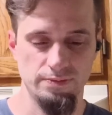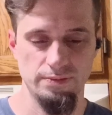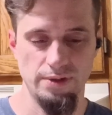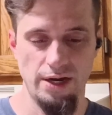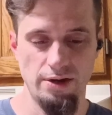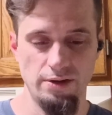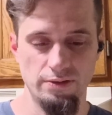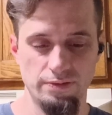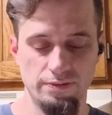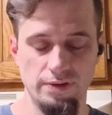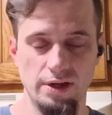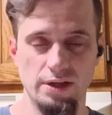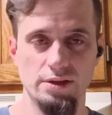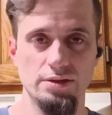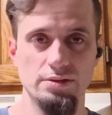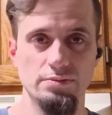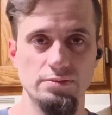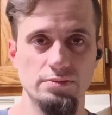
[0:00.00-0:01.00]
Aaron
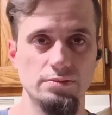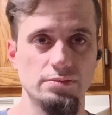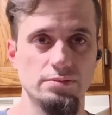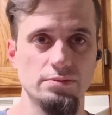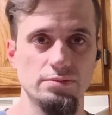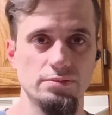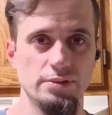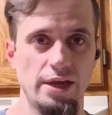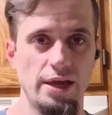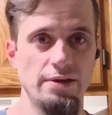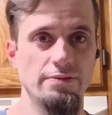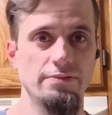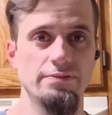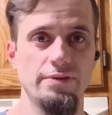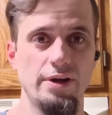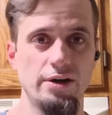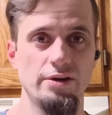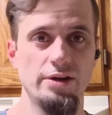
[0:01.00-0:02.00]
Franklin gave
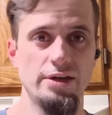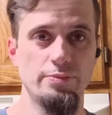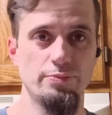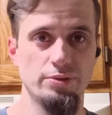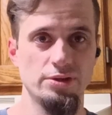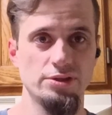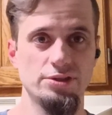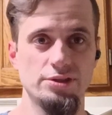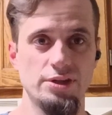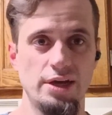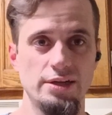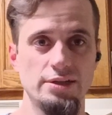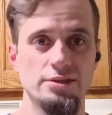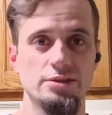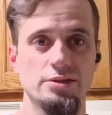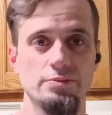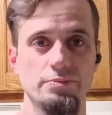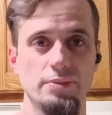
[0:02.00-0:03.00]
very
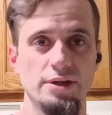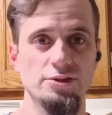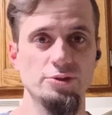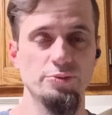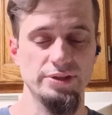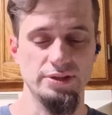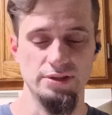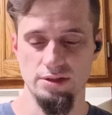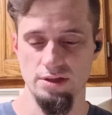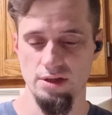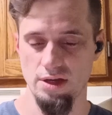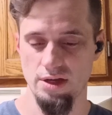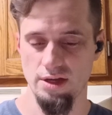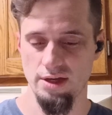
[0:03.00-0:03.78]
precise measurements,